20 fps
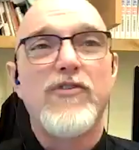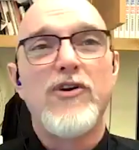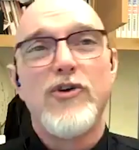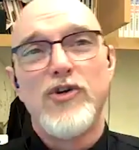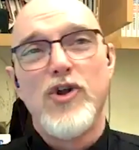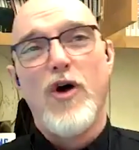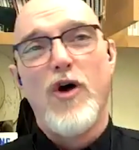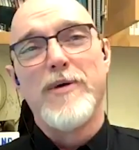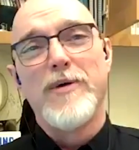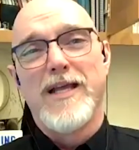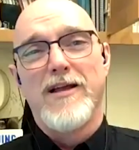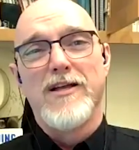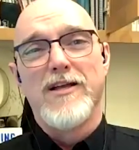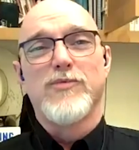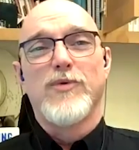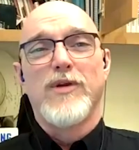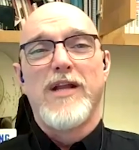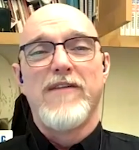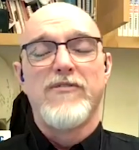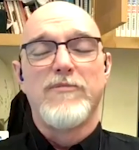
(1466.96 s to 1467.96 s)

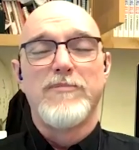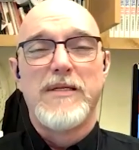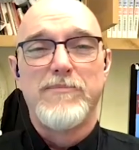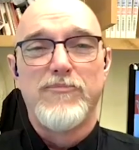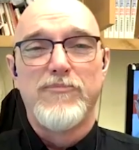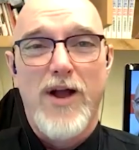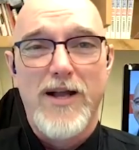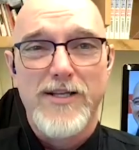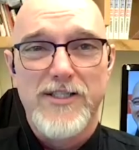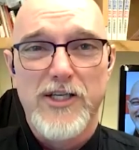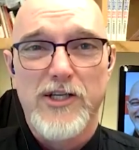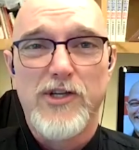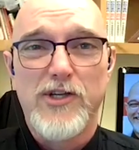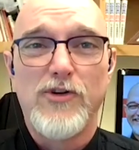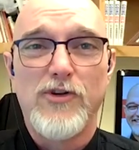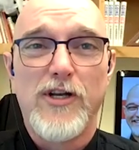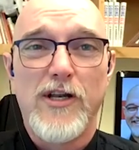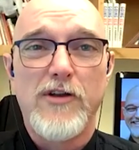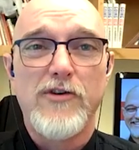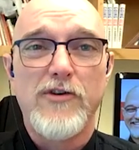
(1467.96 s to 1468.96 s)
ever been
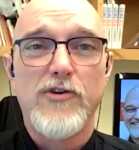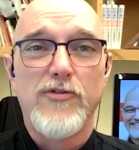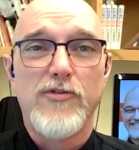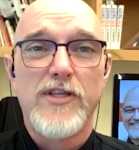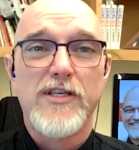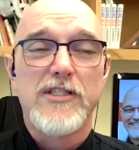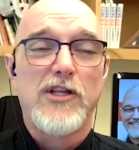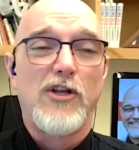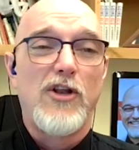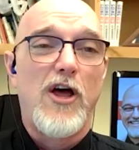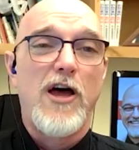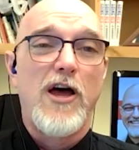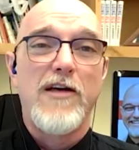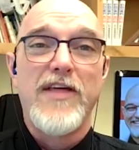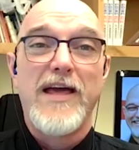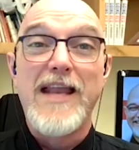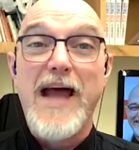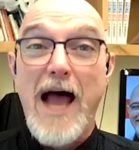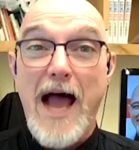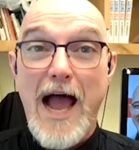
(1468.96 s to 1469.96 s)
prosecuted under this
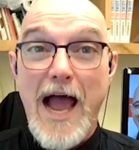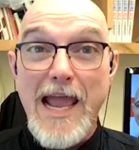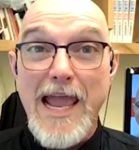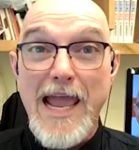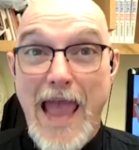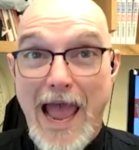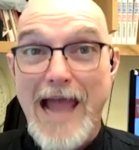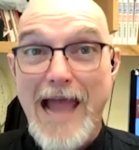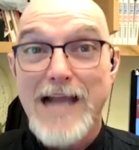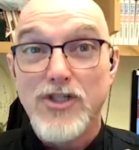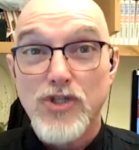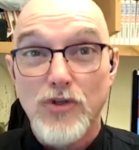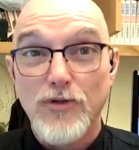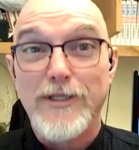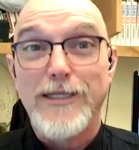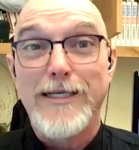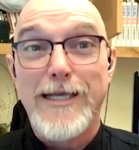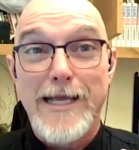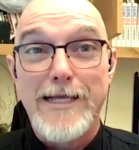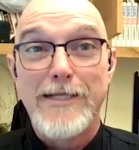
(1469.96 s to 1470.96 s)
law that I
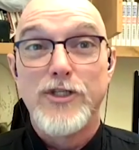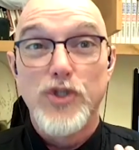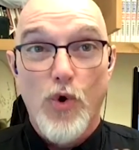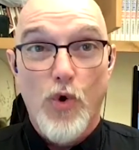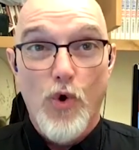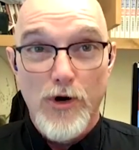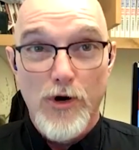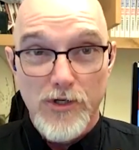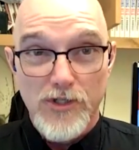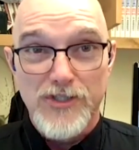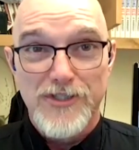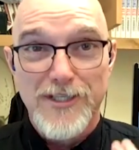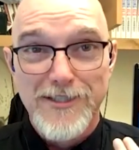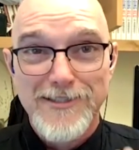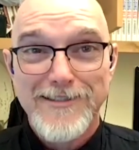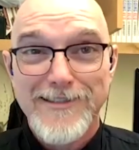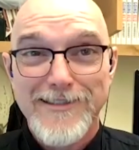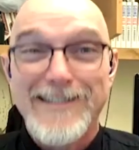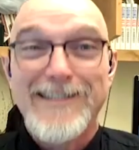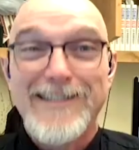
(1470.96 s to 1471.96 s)
actually
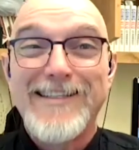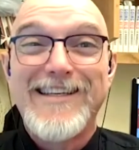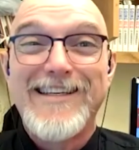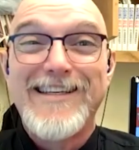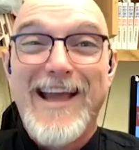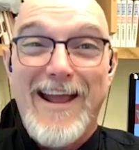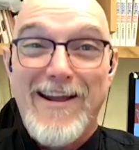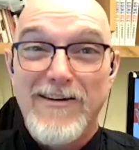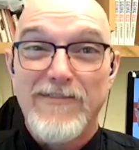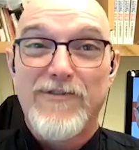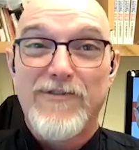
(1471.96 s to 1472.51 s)
endorsed and